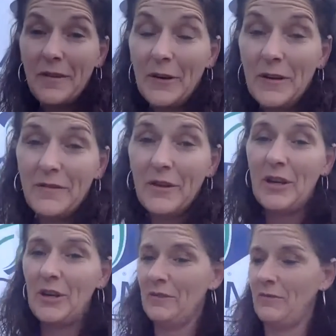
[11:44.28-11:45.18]
very, very
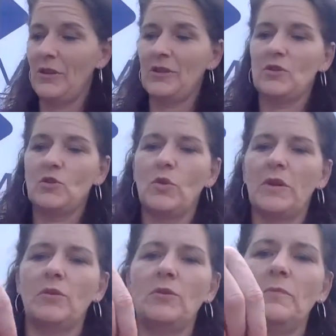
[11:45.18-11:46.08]
good for the
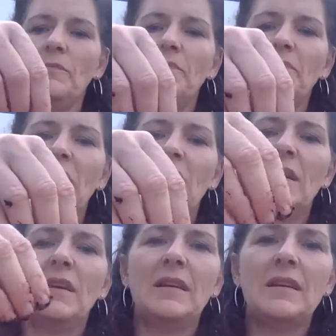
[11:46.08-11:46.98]
soil,
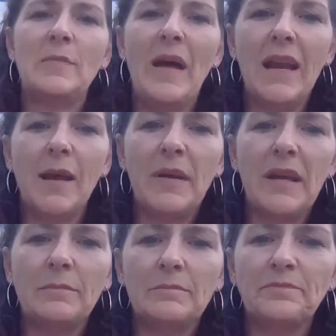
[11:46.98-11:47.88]
he's mad at me,